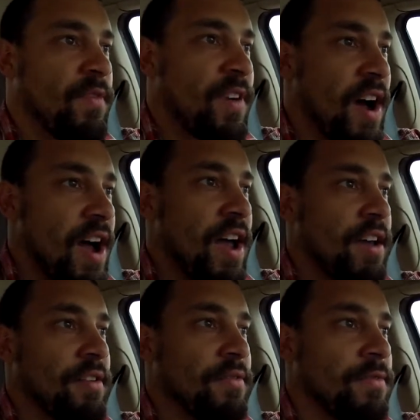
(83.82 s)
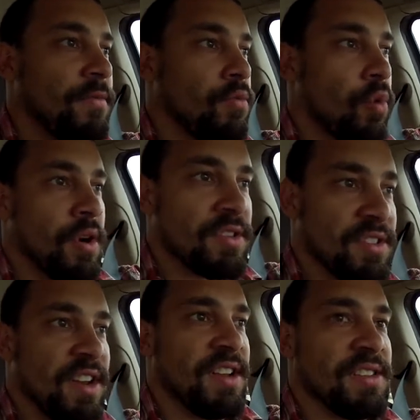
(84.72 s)
five worst
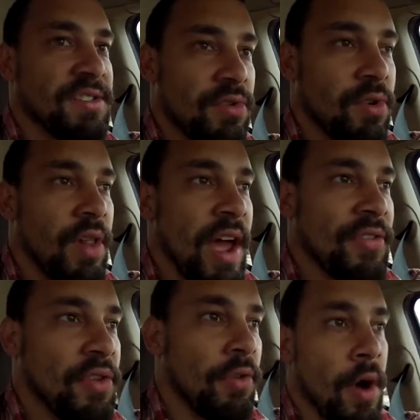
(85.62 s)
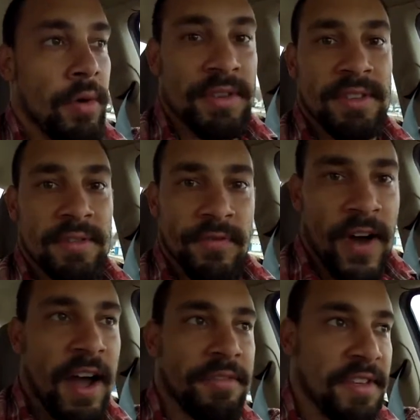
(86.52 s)
cities, or like the lowest
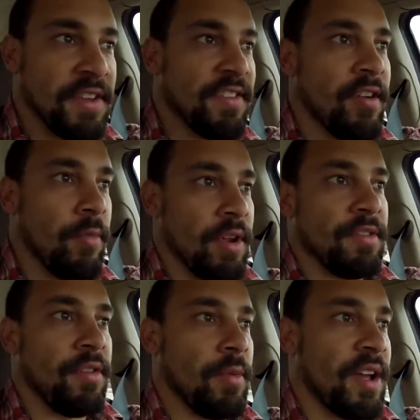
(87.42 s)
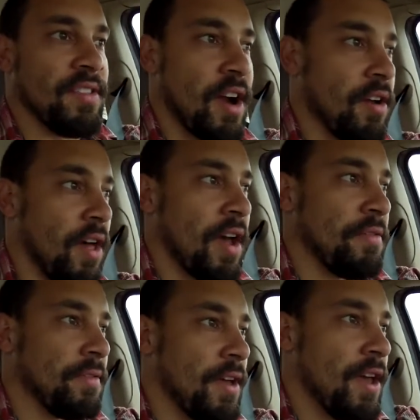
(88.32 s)
five cities that I've ever been to in my entire life.
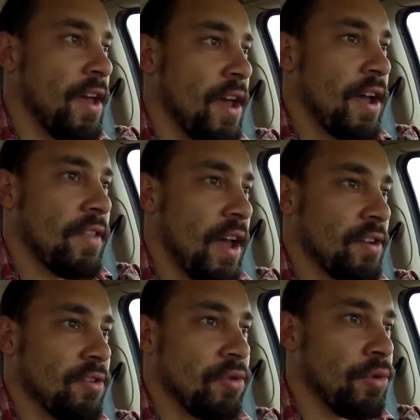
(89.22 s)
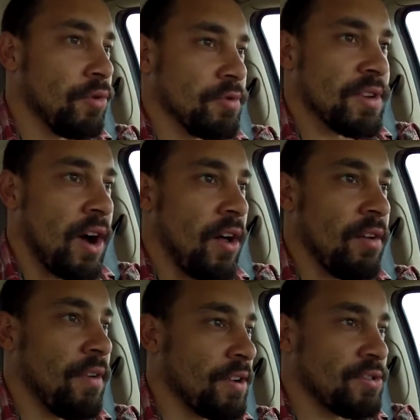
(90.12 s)
And that includes all
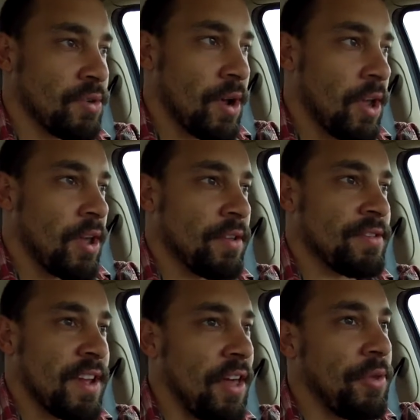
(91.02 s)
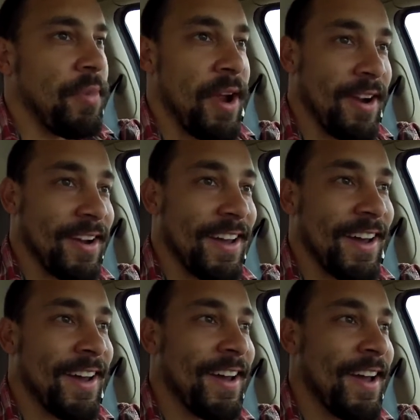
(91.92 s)
of Australia, South
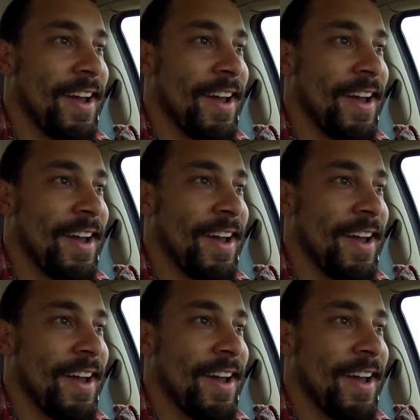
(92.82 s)
America,